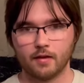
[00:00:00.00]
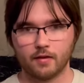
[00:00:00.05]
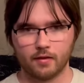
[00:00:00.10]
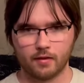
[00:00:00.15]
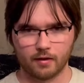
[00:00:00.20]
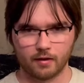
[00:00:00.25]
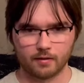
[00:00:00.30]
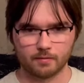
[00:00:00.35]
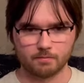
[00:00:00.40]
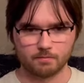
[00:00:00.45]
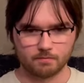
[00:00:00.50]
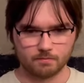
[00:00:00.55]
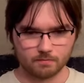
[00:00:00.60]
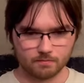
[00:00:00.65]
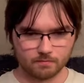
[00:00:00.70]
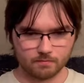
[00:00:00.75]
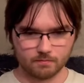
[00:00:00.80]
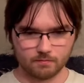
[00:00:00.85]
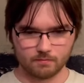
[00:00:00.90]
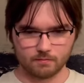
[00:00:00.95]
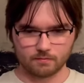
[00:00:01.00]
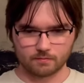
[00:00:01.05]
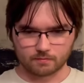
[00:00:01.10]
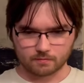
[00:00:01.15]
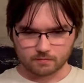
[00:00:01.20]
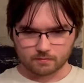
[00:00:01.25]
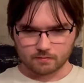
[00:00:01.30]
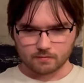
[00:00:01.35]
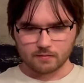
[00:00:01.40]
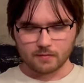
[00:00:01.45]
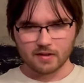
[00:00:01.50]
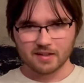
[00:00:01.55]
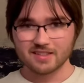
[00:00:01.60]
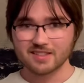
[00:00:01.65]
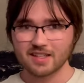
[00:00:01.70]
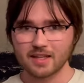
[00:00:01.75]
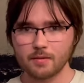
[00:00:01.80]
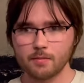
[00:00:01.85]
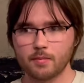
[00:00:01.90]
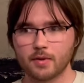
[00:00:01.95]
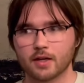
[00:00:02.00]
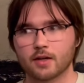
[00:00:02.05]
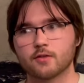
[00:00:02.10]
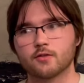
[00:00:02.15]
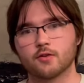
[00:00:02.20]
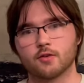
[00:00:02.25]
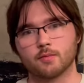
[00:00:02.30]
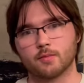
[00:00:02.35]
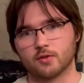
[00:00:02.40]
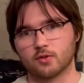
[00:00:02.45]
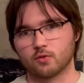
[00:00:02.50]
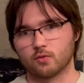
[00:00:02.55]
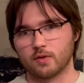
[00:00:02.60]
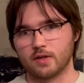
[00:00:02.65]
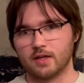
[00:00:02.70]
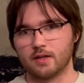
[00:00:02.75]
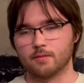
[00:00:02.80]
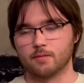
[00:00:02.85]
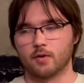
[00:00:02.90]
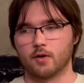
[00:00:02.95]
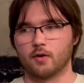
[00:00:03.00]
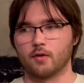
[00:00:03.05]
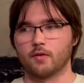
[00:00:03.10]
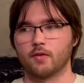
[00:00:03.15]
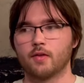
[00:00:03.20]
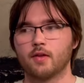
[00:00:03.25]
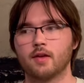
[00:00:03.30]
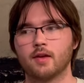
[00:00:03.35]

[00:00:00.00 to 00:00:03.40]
the same picture between both.